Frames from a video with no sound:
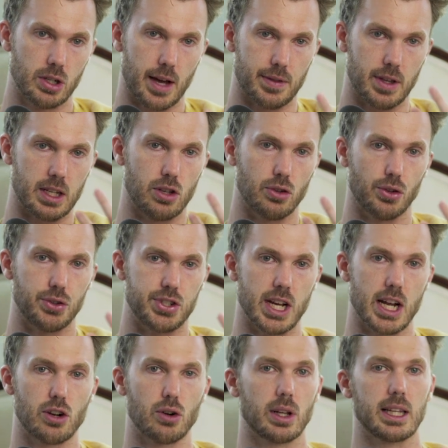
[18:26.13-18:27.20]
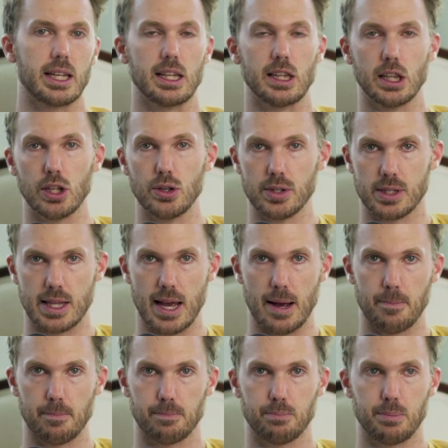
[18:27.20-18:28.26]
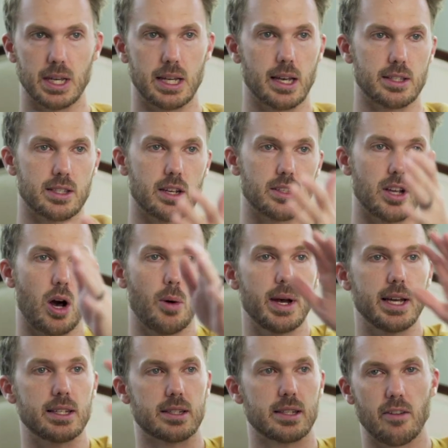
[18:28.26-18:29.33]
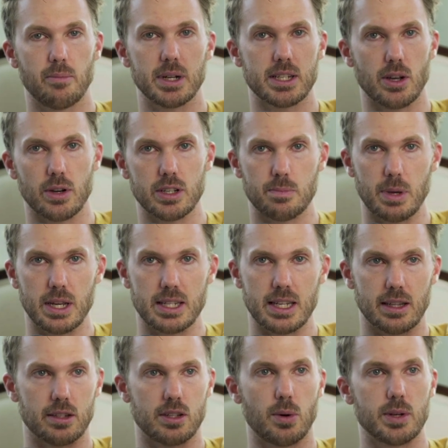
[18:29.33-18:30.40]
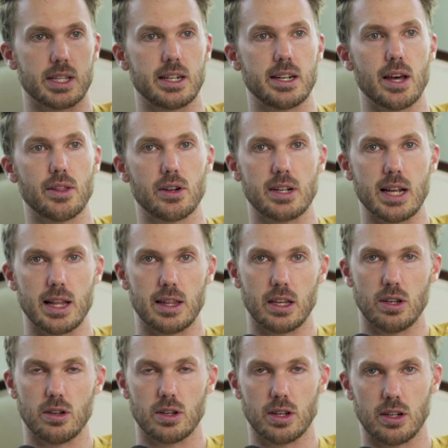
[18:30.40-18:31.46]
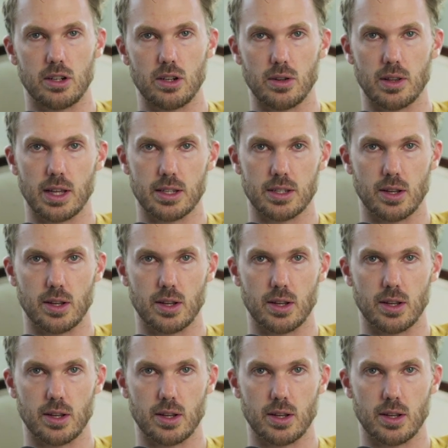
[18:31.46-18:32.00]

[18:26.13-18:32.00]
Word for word: I think you'll generally lose them because there's always everybody's always busy and there's always another day that you can do this.